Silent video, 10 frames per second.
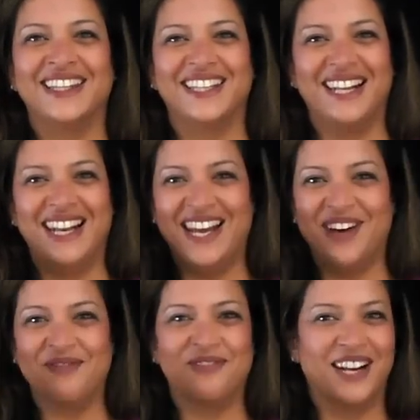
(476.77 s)
The
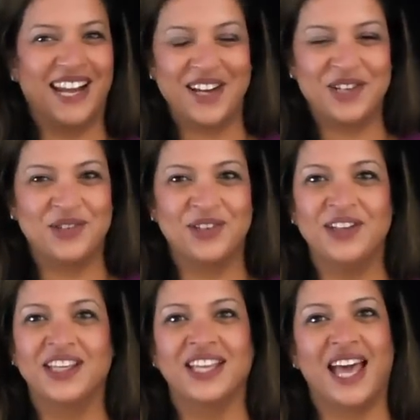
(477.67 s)
love for
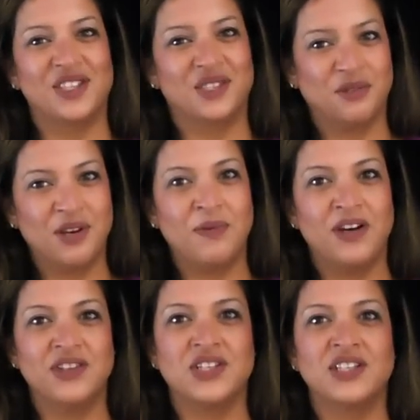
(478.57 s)
lateral has three
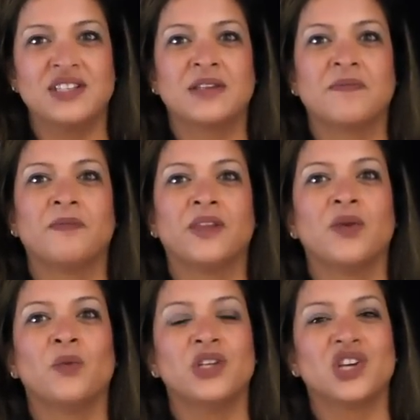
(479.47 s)
branches,
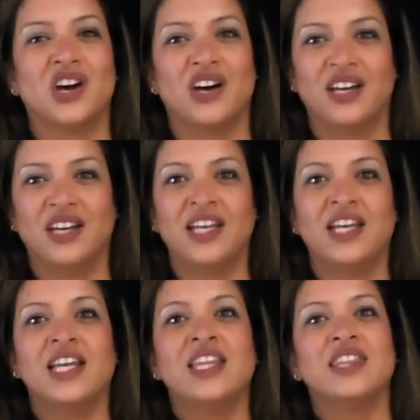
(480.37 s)
which are
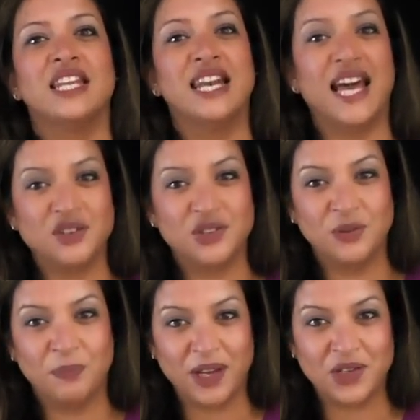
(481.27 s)
the
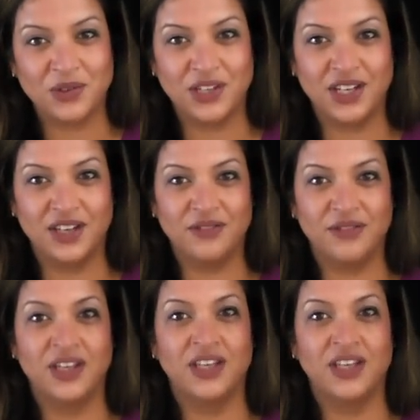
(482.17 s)
lateral pectoral nerve,